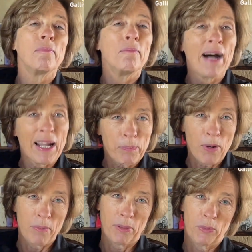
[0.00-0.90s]
My
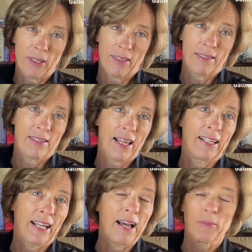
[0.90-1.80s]
problem with this,
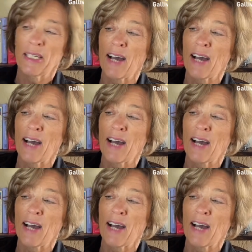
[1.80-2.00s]
and I mean,